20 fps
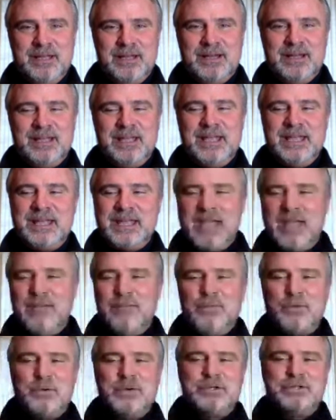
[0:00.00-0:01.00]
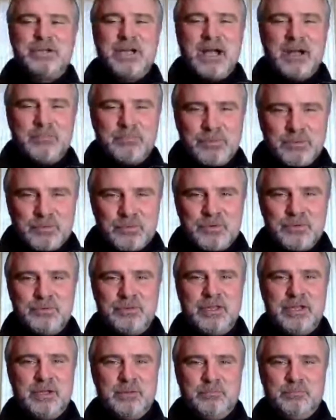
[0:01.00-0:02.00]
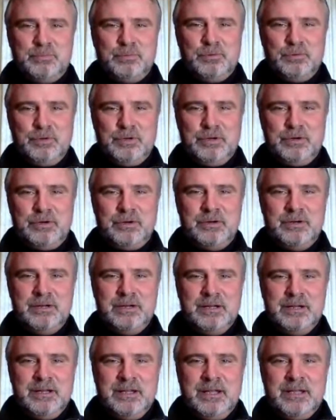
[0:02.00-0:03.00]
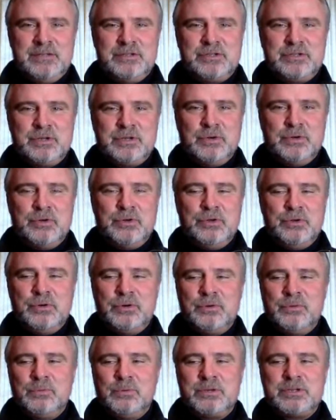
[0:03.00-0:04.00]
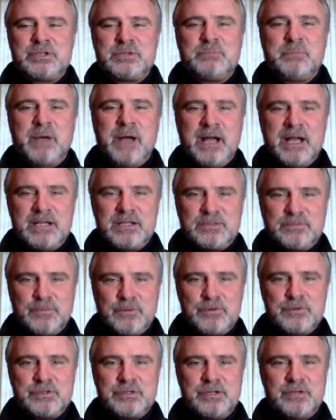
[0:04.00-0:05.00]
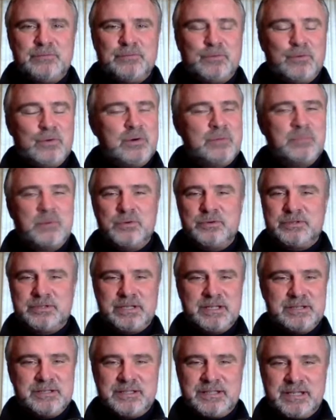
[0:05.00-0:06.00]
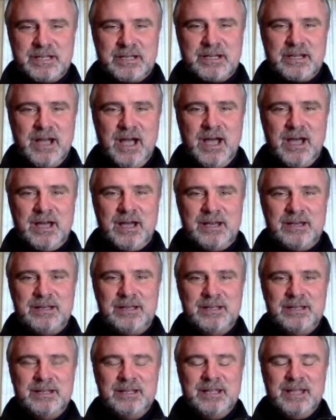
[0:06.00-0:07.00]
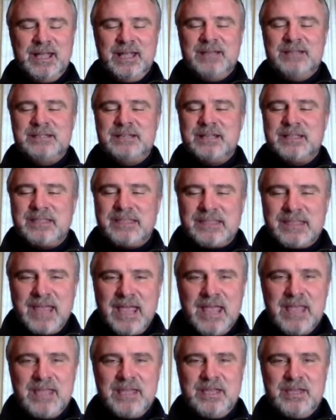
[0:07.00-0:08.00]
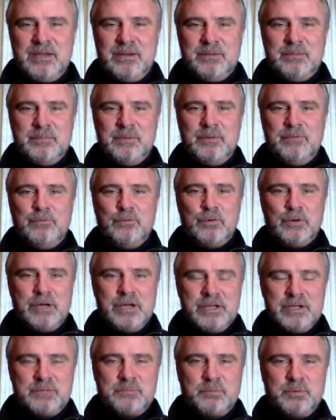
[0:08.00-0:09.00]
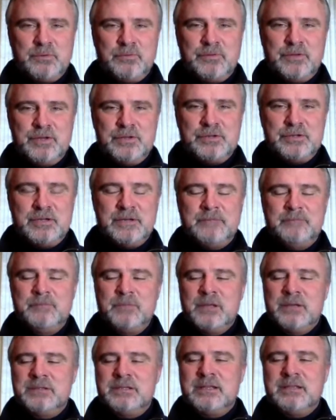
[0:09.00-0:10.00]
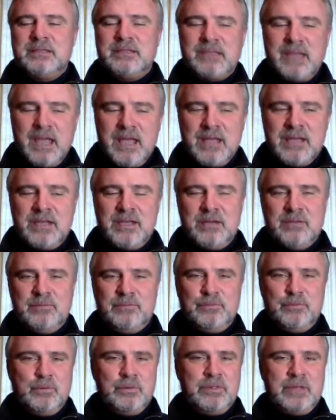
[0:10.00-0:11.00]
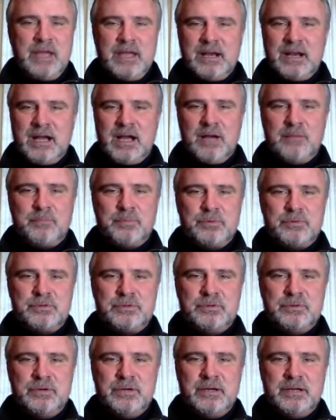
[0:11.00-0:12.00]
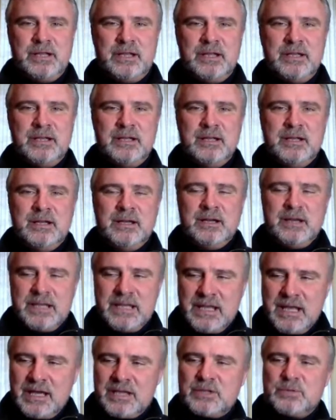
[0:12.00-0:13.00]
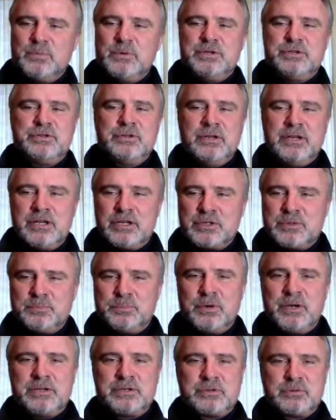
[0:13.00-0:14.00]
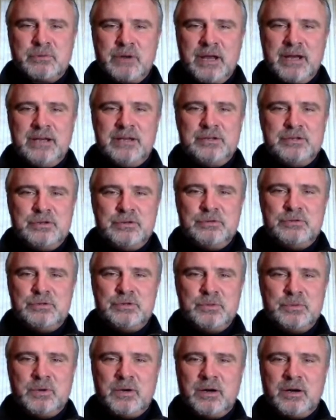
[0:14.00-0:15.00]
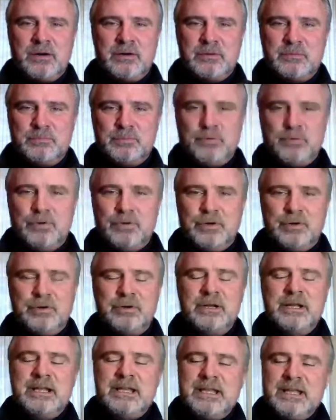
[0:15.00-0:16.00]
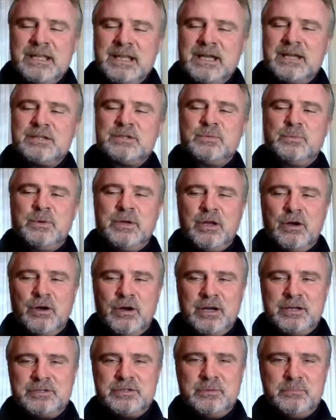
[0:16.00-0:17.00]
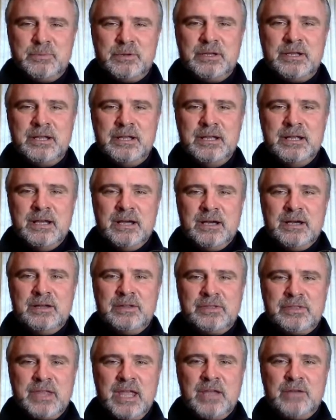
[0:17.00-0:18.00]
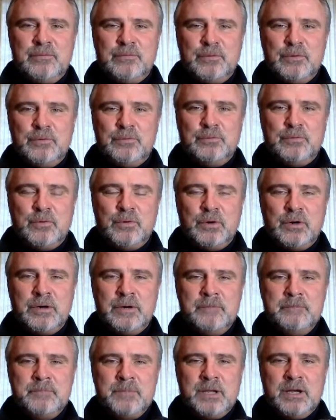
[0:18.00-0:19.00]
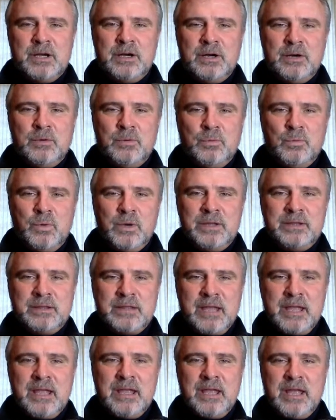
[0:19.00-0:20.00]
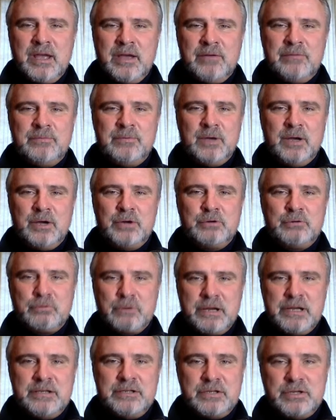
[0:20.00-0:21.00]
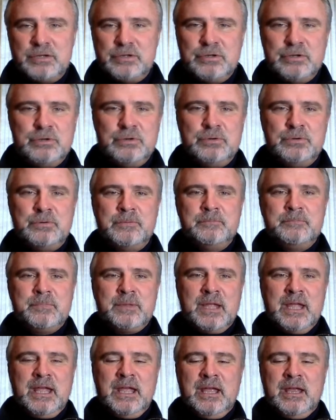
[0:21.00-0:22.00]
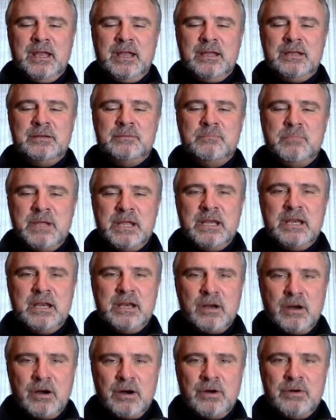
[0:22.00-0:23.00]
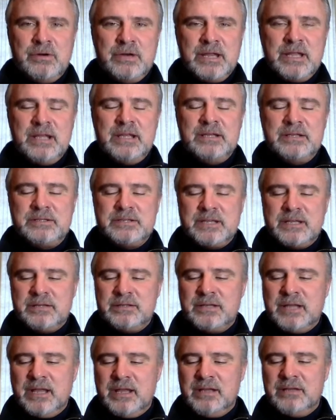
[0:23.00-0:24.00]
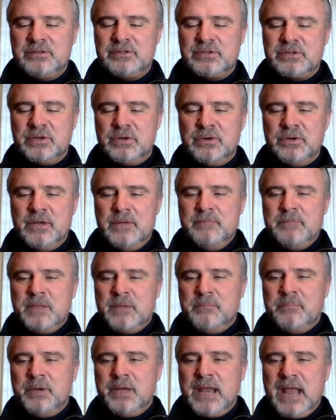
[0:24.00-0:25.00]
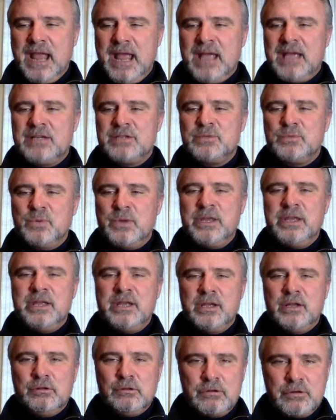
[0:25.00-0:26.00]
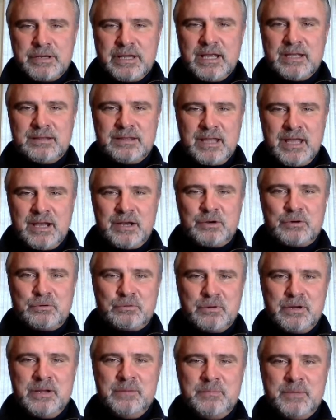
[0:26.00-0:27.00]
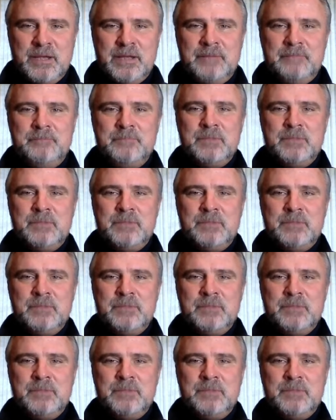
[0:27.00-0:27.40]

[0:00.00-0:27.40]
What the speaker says: He gave you a job through the employer. And so your response, first and foremost, is to God and to thank Him for His provision, to thank Him for that opportunity. Yes, we should express gratitude to our employer. Yes, we ought to be thankful for what they have agreed to do in meeting our needs. And so, but as we look at that agreement,